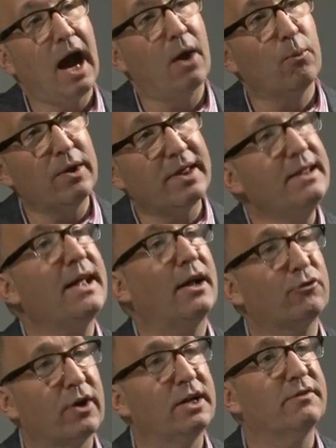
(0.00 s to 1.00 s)
And within
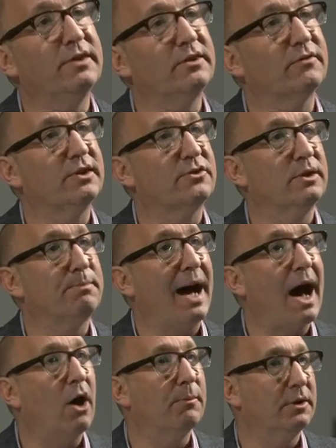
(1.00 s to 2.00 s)
that trend of individual
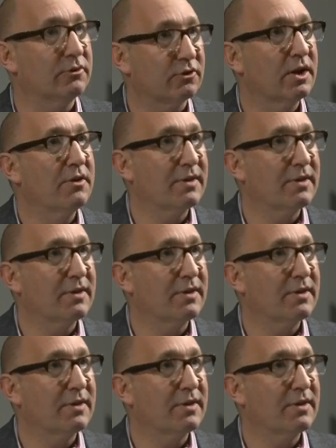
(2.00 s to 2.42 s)
empowerment,